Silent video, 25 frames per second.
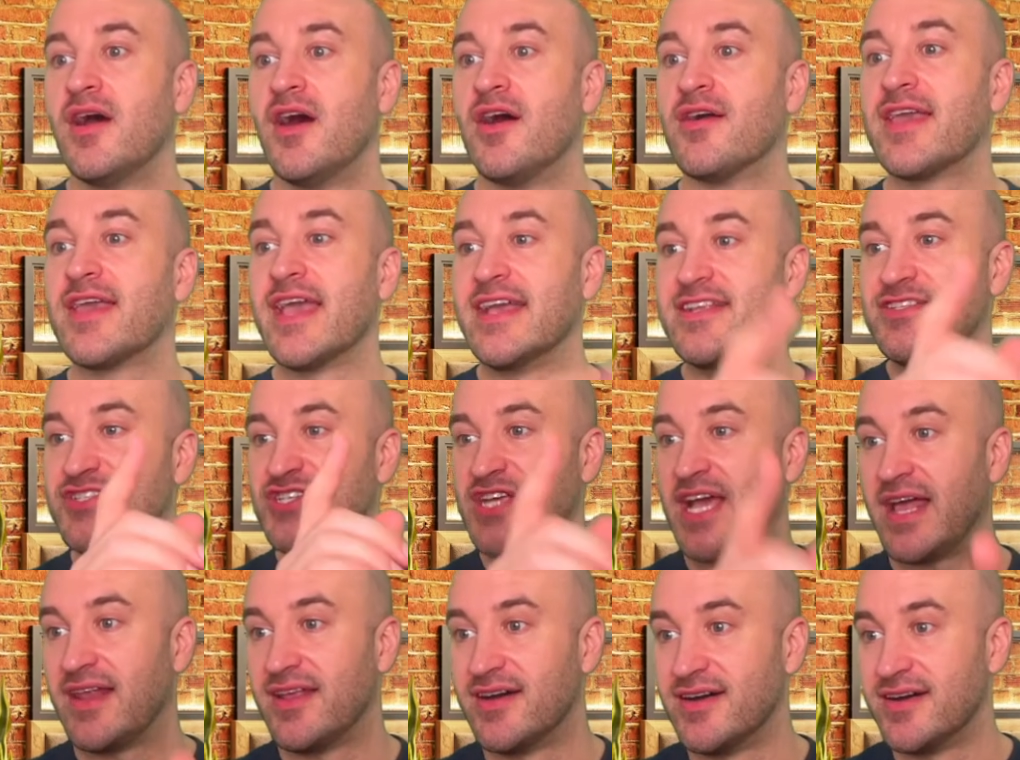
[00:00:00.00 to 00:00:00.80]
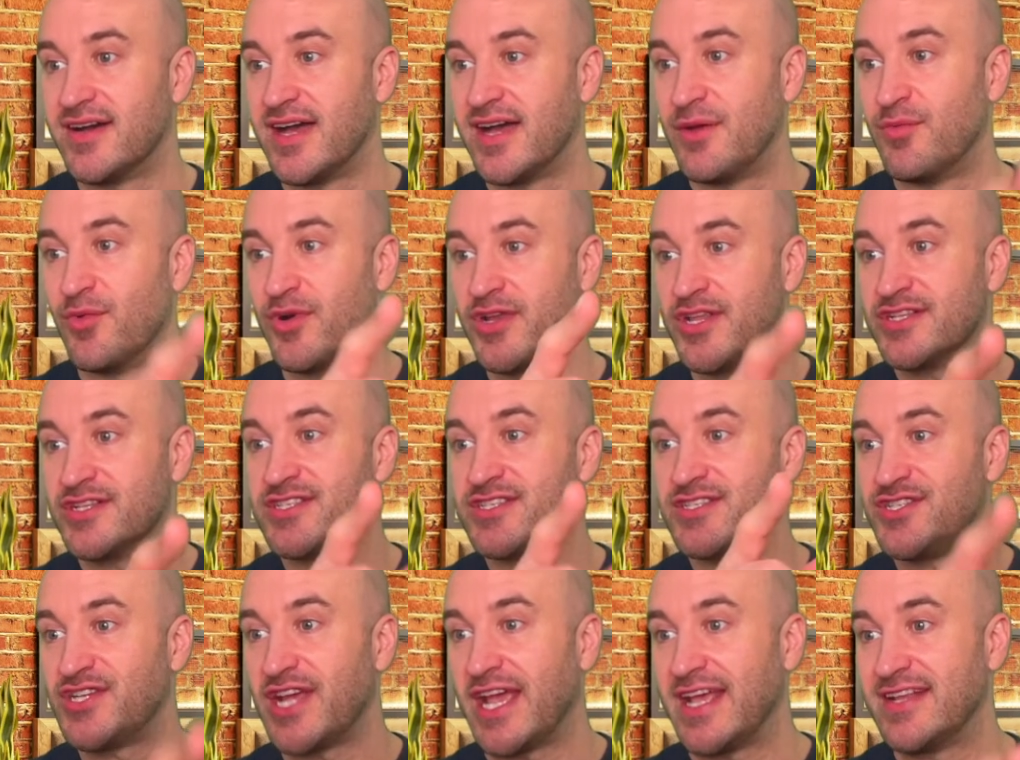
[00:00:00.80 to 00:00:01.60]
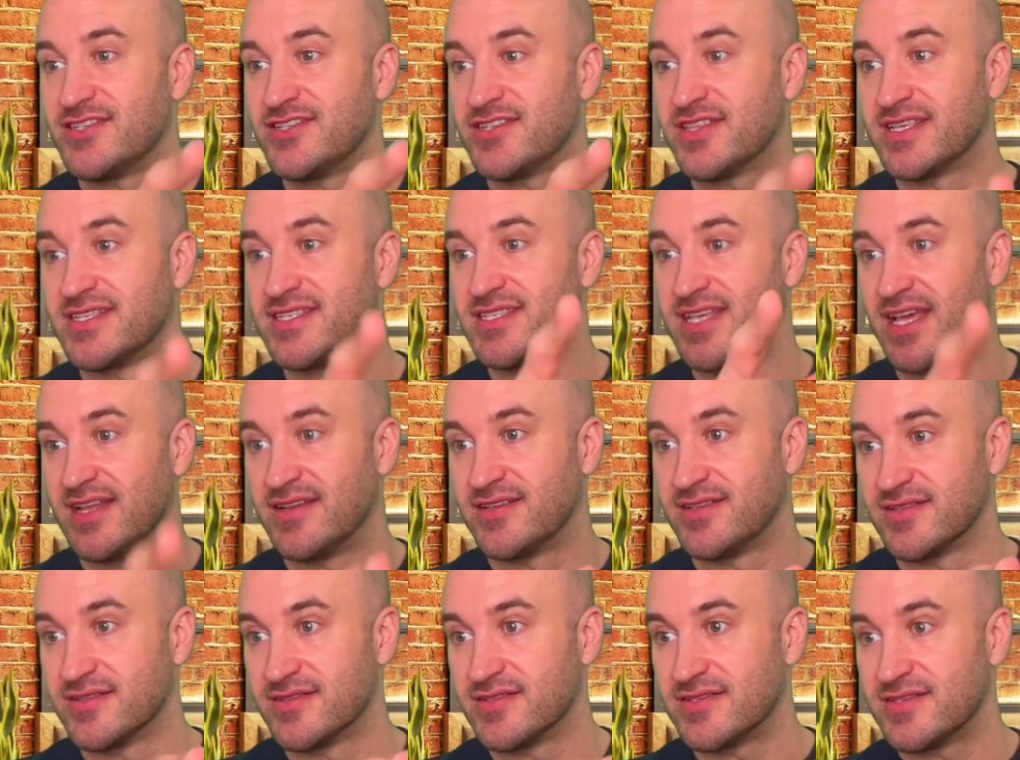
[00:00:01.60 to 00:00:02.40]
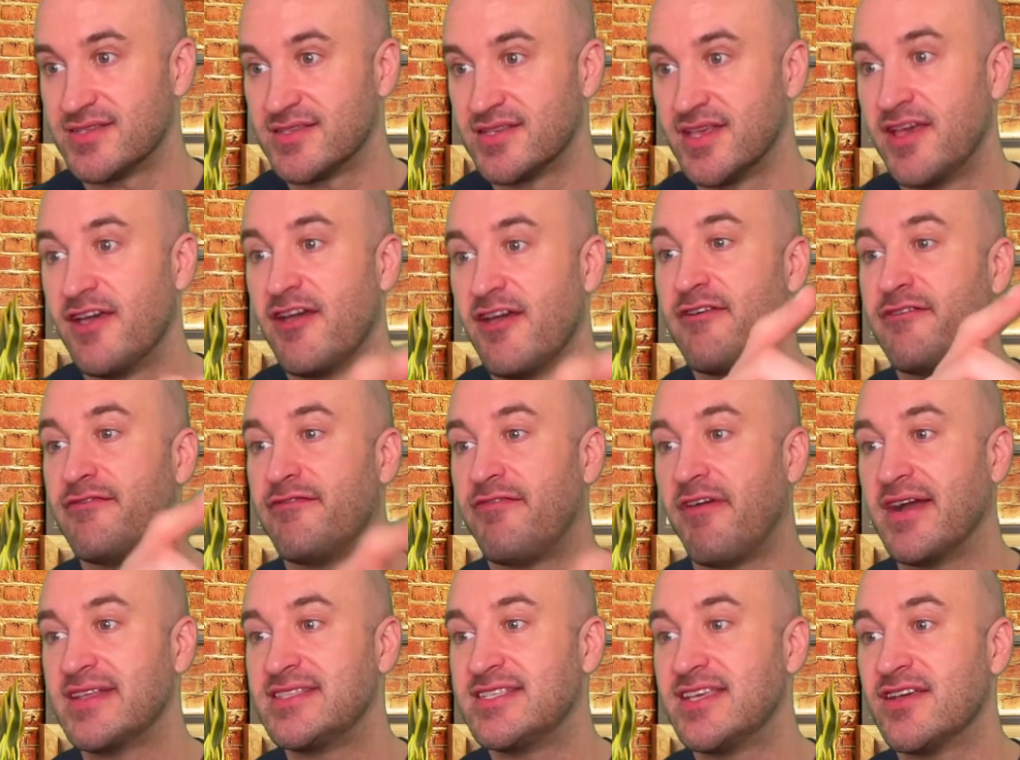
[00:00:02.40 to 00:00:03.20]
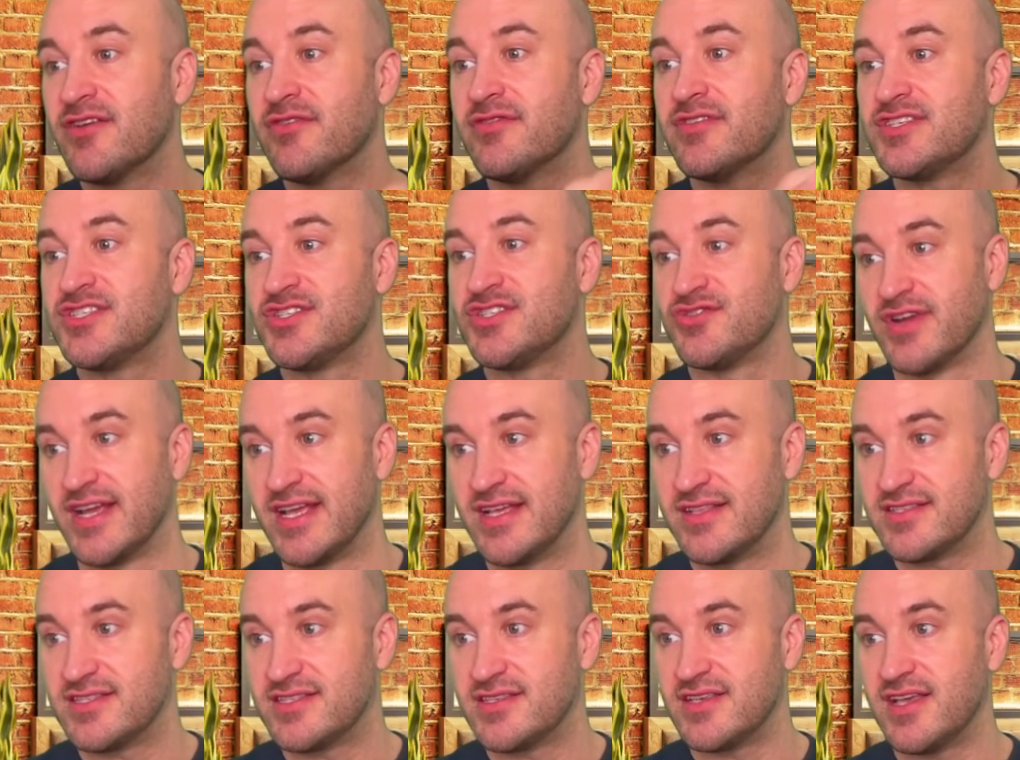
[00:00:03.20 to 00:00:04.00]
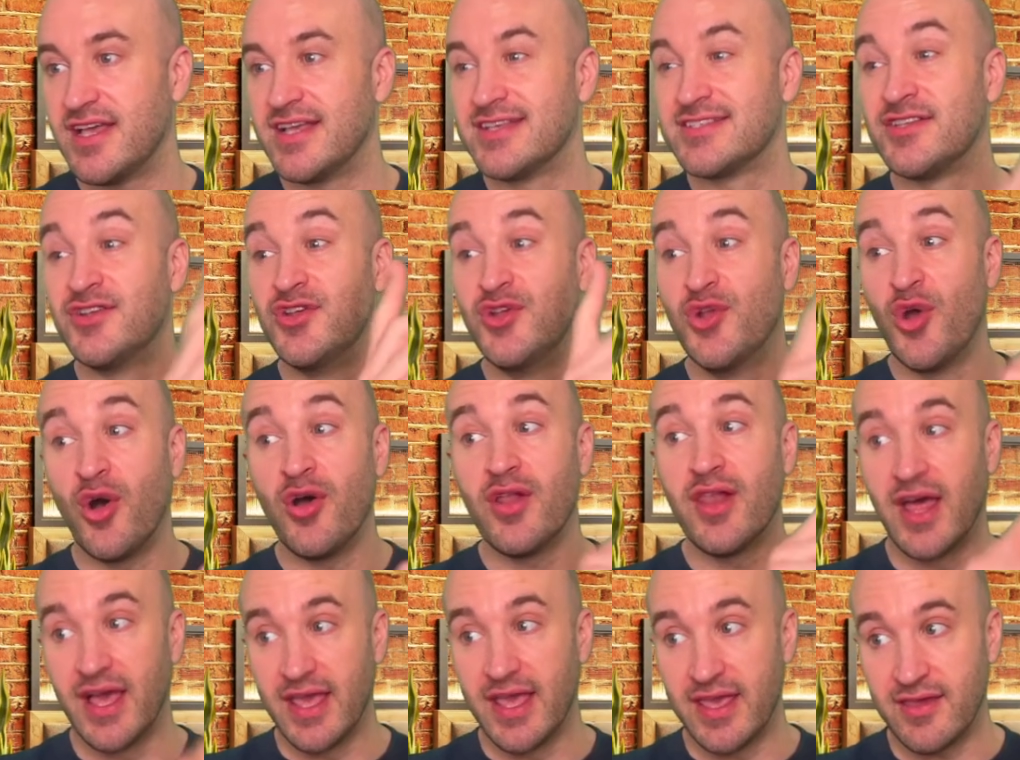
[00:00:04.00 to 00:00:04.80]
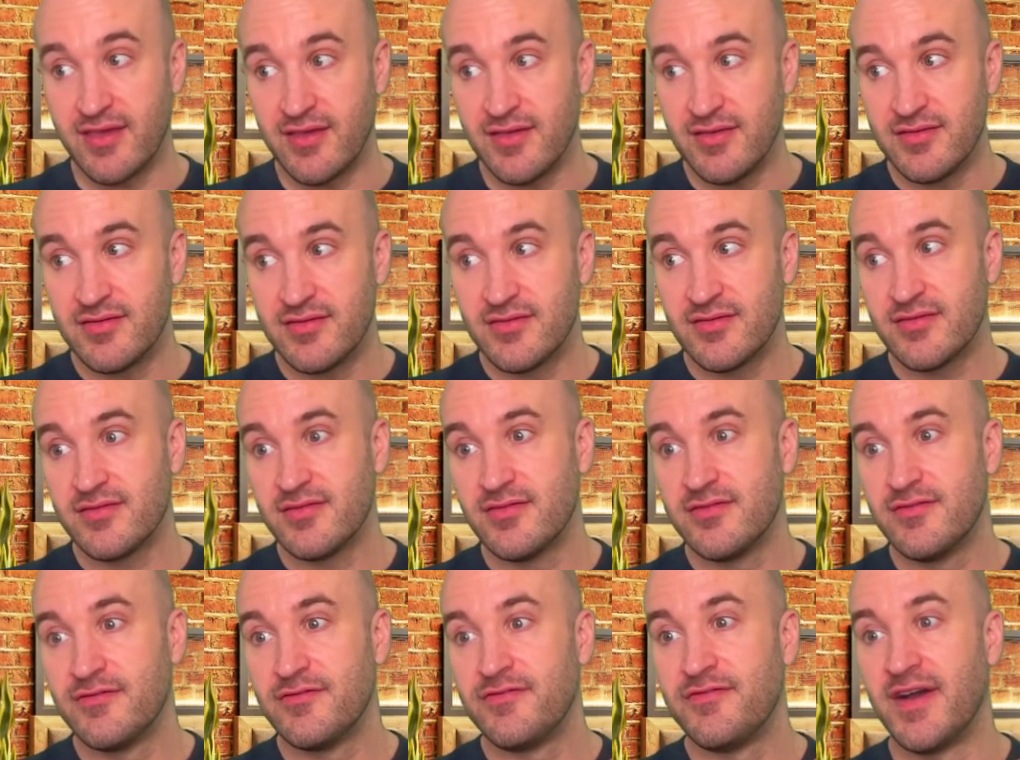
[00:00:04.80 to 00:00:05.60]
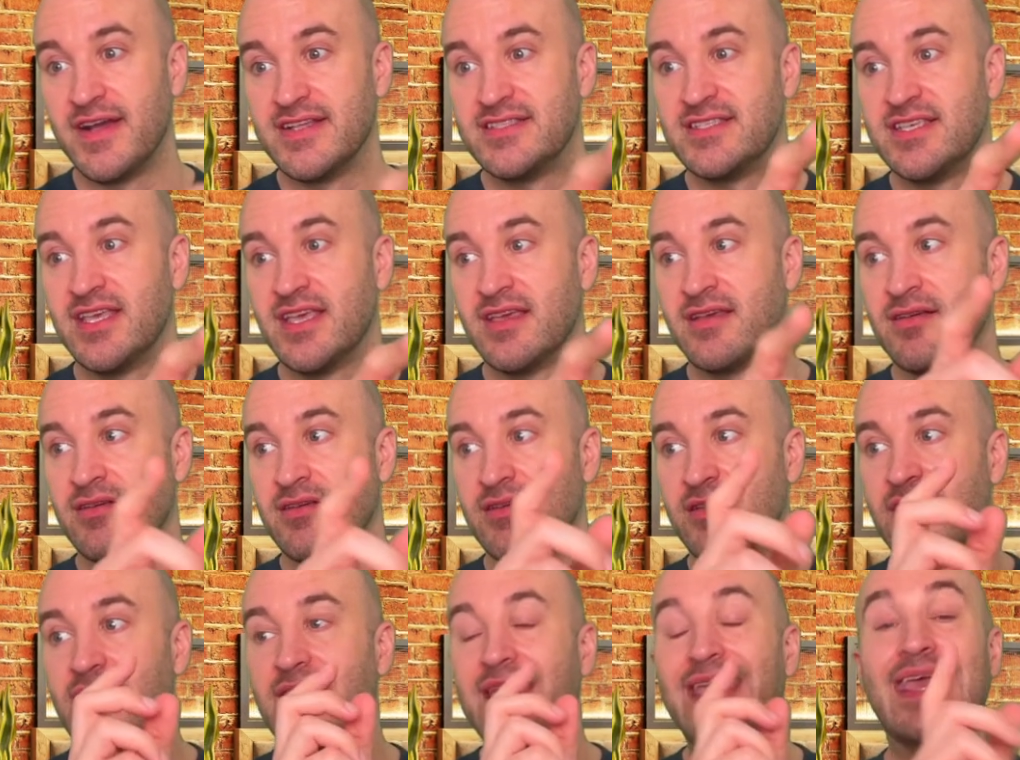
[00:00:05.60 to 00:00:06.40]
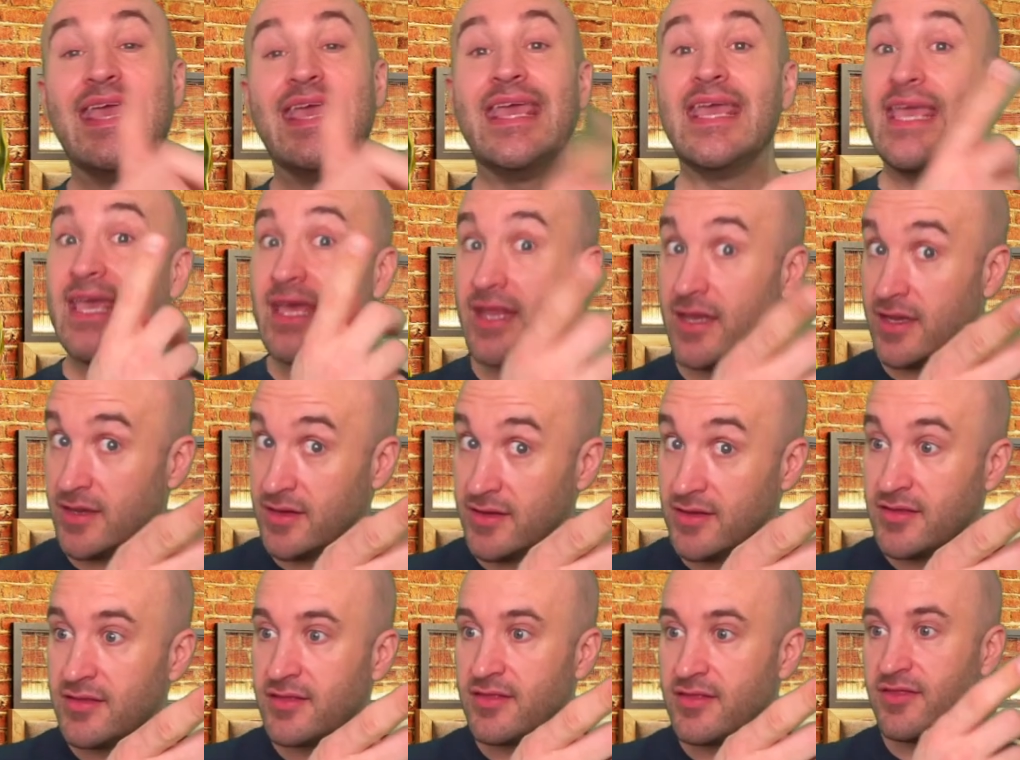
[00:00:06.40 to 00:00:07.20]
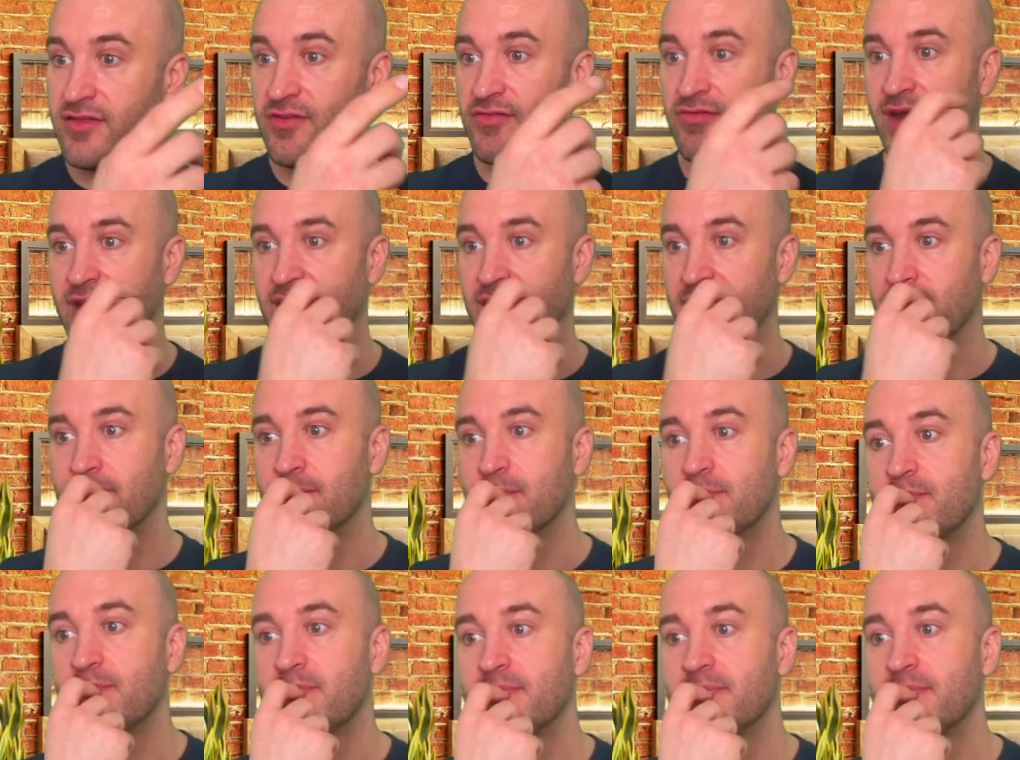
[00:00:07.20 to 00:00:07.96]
Okay, Chala, I want you to change the sentence. Fighting on the streets is not like fighting in the ring.